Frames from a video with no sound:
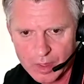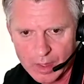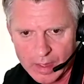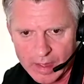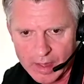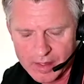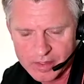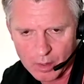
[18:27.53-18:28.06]

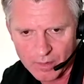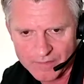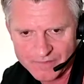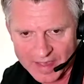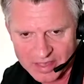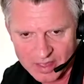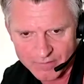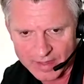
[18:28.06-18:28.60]
So
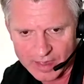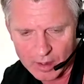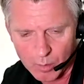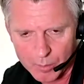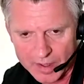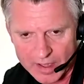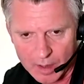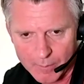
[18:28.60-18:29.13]
effectively it will
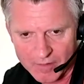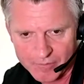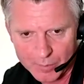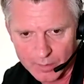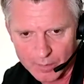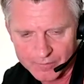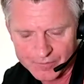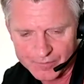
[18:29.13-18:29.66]
become
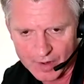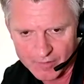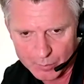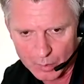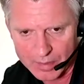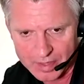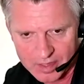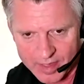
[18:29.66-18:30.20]

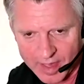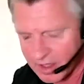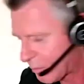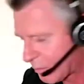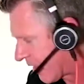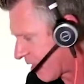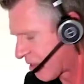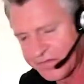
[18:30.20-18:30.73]
f5.6, but it's
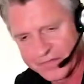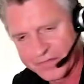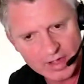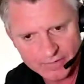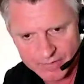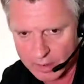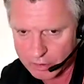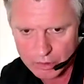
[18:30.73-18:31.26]
fully
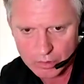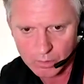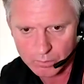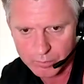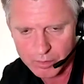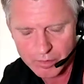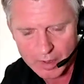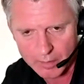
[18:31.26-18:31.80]
functional. You
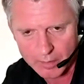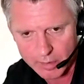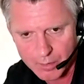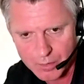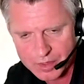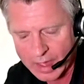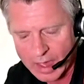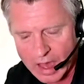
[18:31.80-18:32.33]
don't lose,
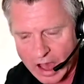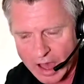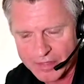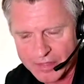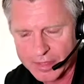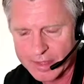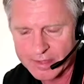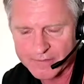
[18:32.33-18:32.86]
other than
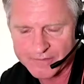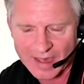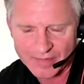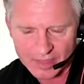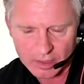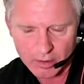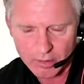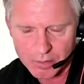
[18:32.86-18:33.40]
the fact that you
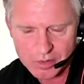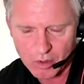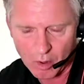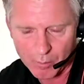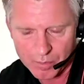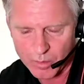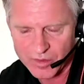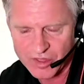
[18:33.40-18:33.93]
lose stops,
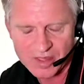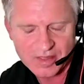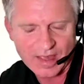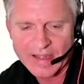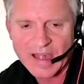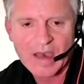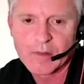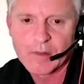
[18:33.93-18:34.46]
which is
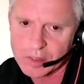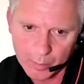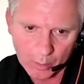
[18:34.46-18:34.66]
inevitable.